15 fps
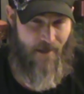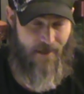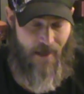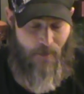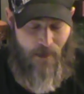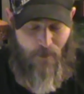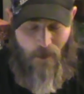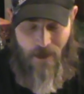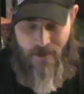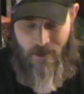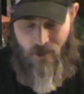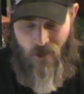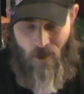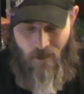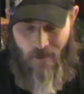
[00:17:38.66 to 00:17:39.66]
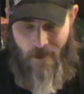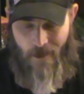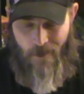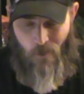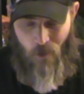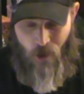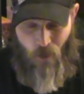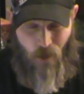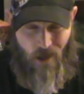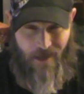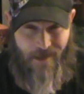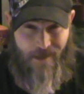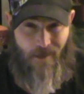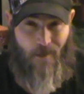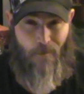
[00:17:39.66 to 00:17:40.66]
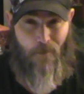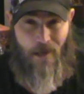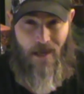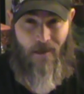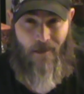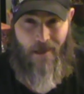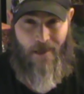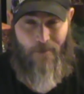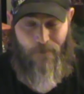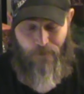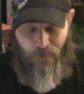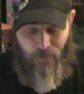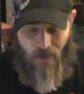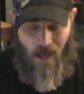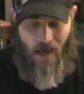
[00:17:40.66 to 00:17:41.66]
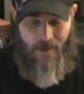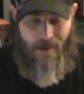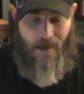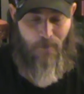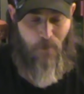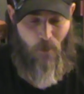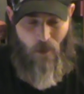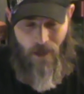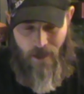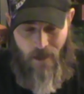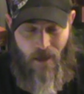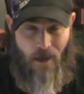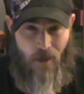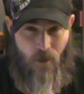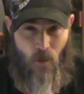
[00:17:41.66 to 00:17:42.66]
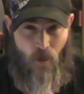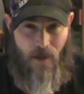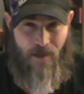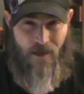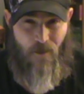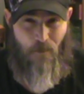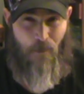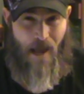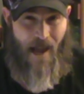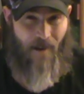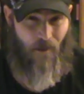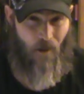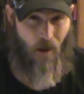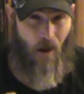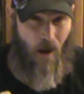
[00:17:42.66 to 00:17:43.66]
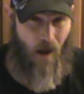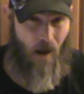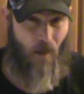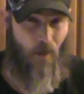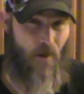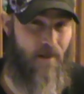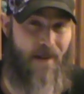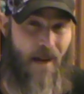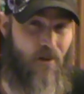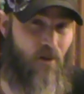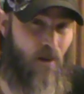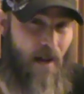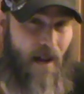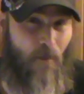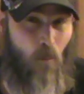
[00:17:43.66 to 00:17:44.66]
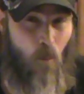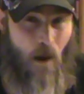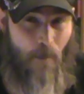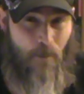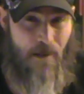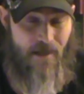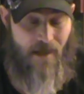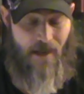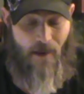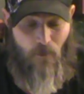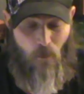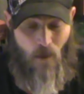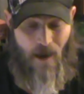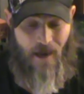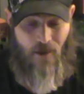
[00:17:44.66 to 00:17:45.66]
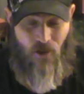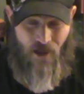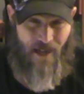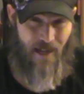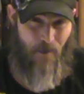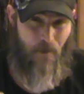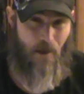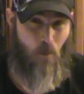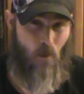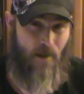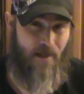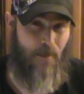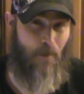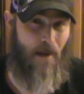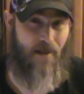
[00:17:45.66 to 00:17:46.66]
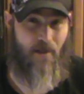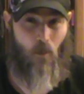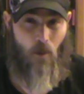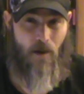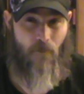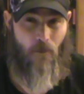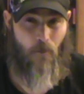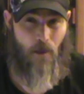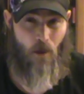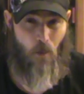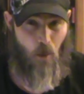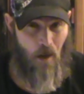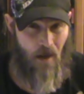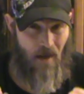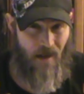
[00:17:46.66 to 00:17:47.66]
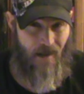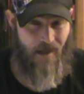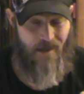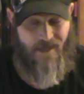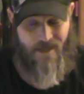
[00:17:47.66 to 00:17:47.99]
the same space as you're in, which we consider melee, at that point you can do battle. Others actually have weapons and have range, and they can be one space away from you and